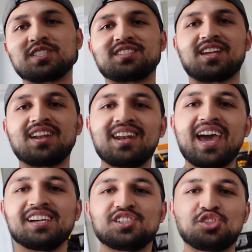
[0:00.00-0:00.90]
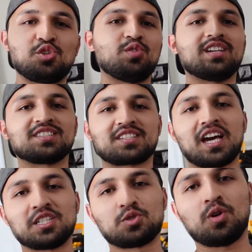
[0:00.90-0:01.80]
Sunday shooting
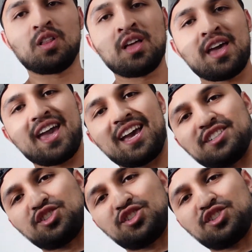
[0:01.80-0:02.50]
schedule, and